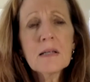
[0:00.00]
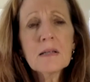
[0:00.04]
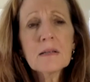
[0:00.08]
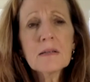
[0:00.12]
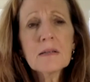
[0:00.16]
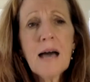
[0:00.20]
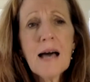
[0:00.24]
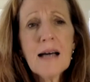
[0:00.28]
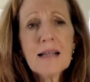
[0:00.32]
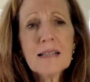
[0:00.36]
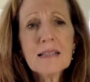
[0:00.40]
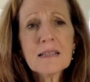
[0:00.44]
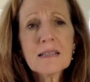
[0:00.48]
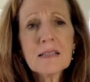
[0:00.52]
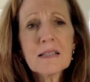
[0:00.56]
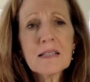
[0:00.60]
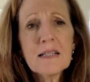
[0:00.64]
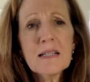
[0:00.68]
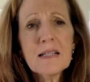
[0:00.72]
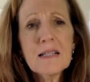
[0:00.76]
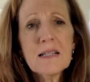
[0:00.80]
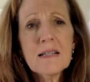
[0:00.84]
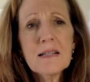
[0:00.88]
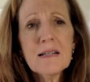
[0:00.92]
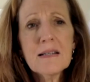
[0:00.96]

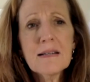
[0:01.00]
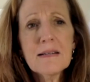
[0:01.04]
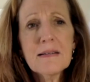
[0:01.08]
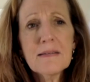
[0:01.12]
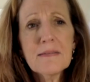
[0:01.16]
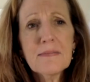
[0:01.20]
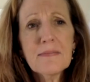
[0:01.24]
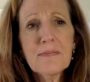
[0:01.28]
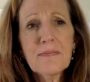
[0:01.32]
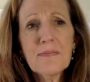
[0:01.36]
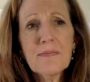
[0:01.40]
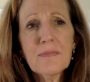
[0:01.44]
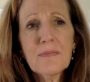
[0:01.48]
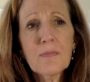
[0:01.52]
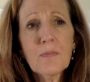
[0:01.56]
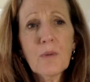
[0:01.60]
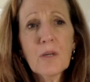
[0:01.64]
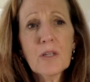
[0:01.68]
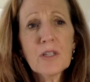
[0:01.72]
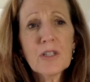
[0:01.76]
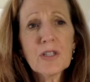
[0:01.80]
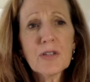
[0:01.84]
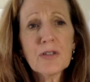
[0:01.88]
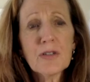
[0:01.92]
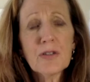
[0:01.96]
Lastly,
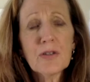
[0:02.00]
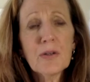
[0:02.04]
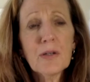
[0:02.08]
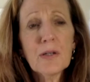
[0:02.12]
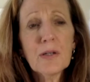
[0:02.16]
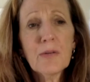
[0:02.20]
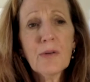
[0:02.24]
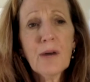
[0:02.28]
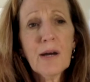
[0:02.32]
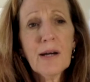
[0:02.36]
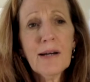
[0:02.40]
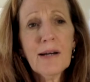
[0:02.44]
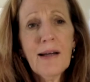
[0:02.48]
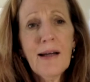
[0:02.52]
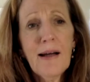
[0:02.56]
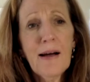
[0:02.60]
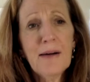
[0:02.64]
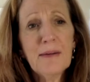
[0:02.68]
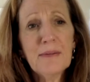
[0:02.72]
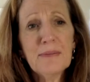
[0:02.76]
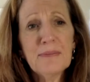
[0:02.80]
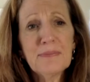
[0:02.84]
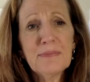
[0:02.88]
what you're doing right now,